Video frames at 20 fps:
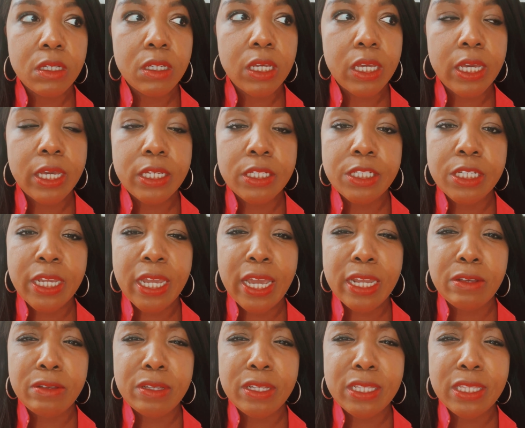And she had
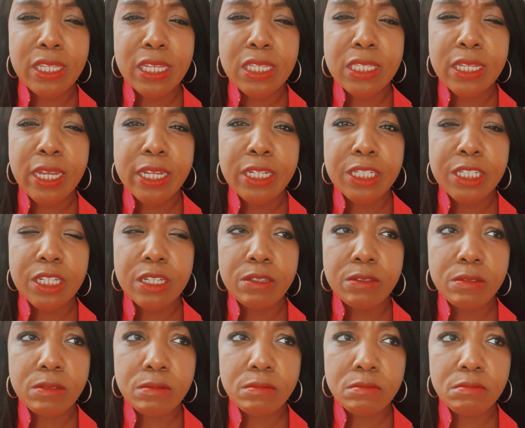on these tight
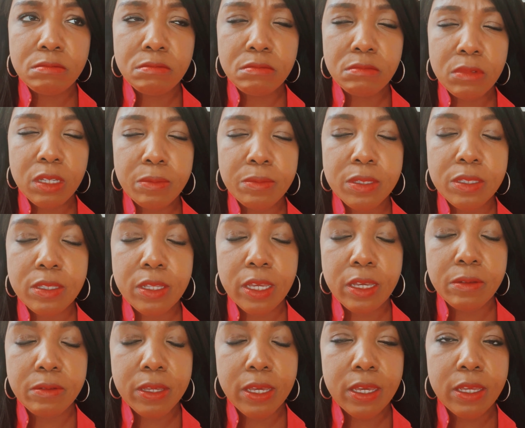jeans. I'm just like,
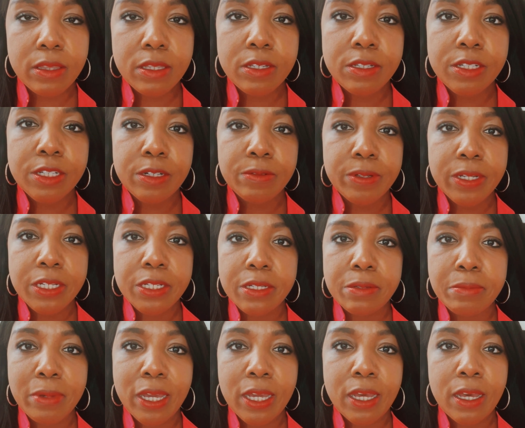okay, this generation,
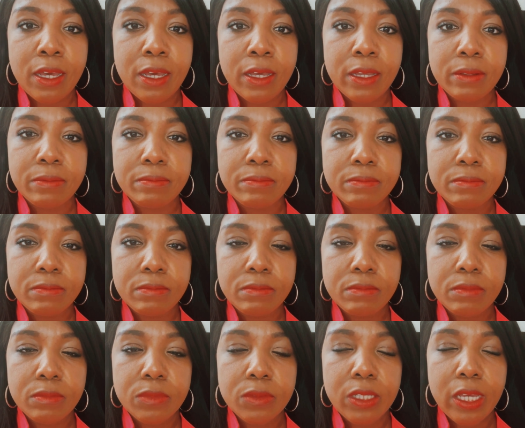my God.
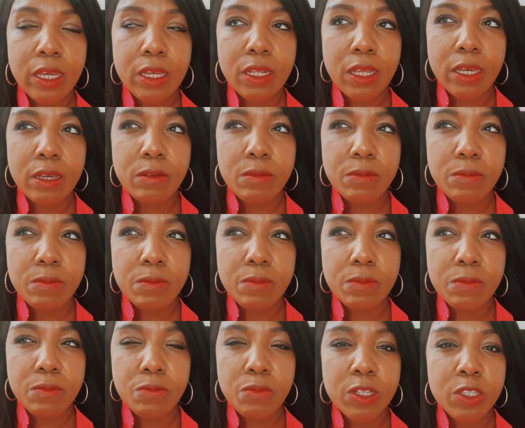Like, like,
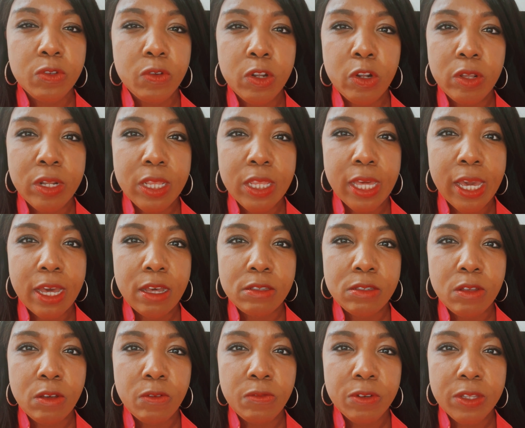what's going on in the
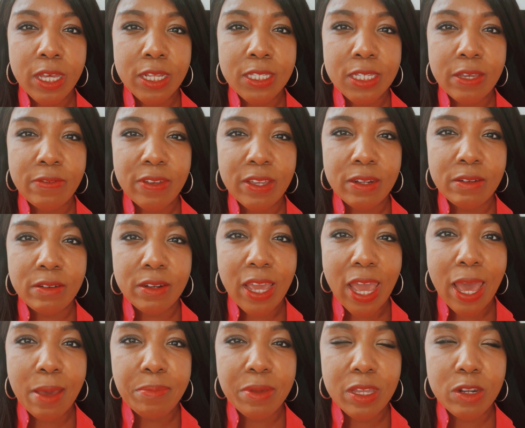household for that to even
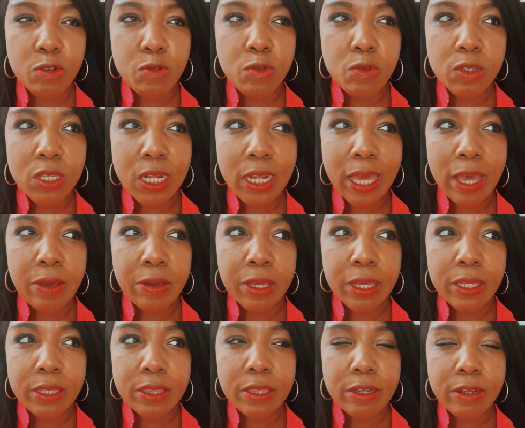happen? Who's allowing
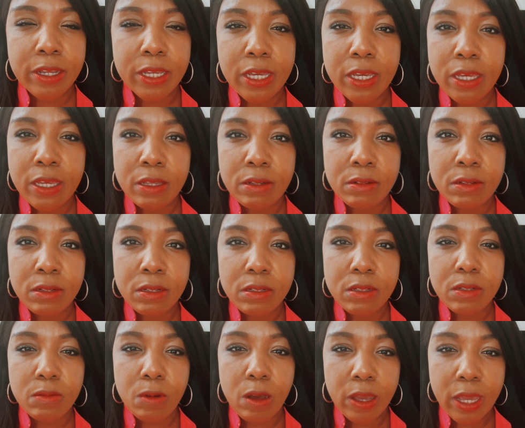their kid
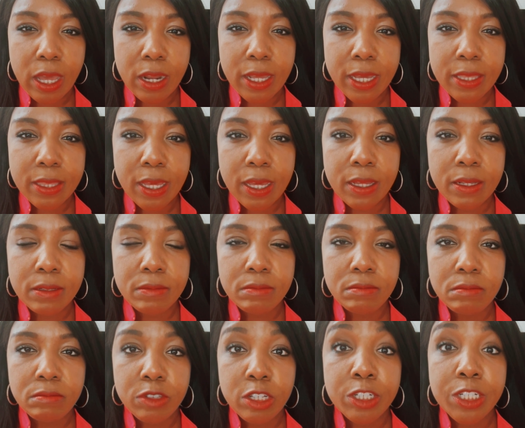to walk out like that?
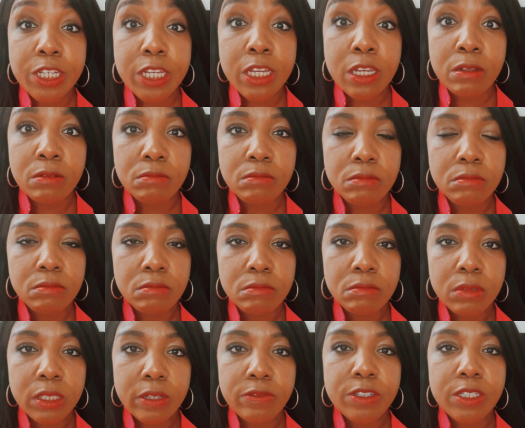Their teen,
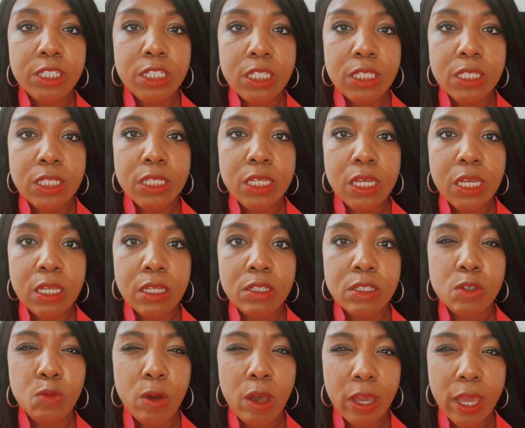if she's a teen,
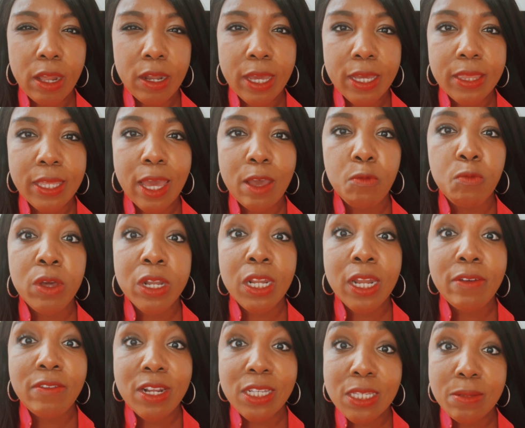to walk out like that. one
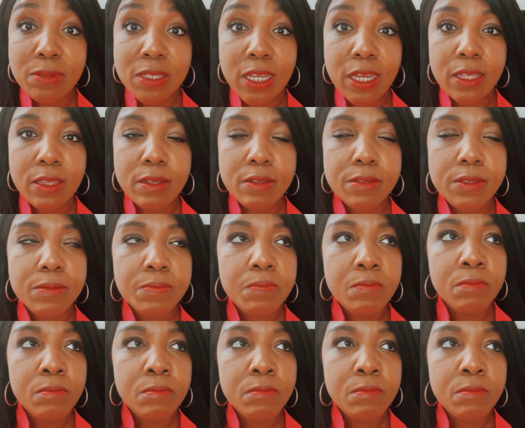eleven as I'm saying this.